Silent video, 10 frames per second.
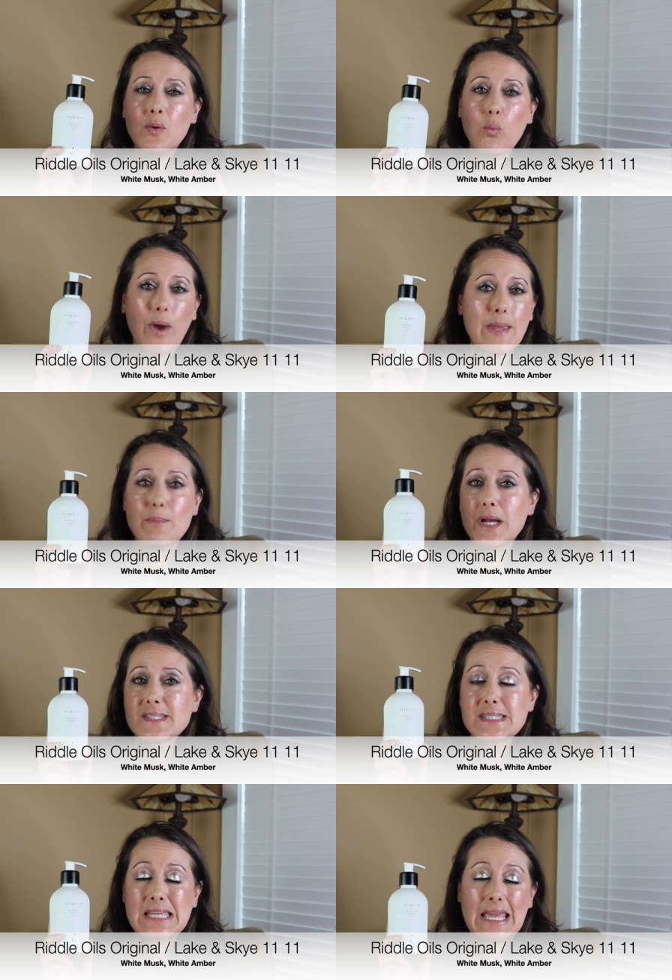white
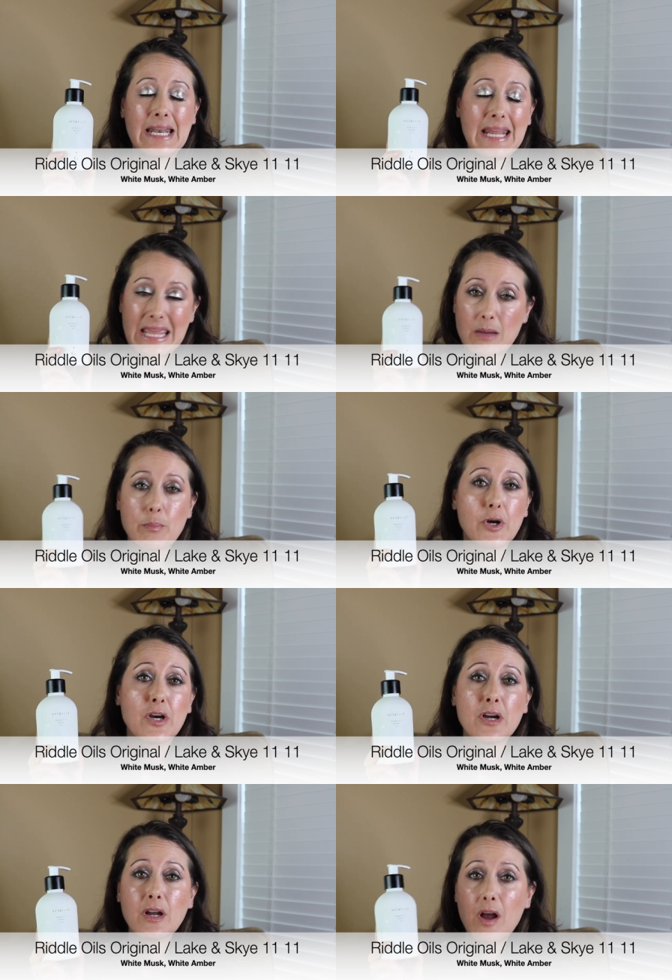musk and
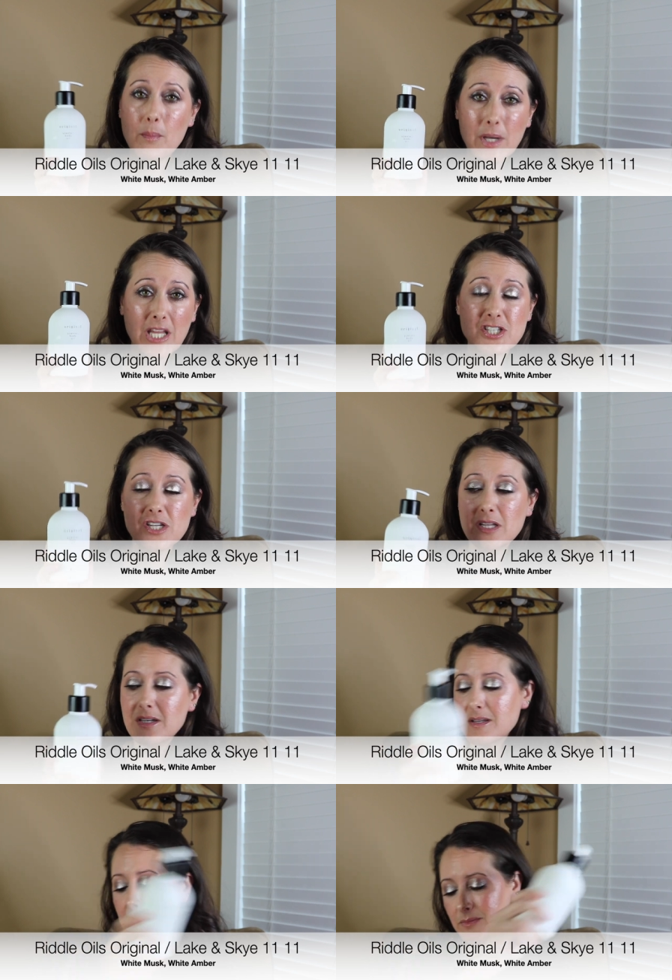amber combination.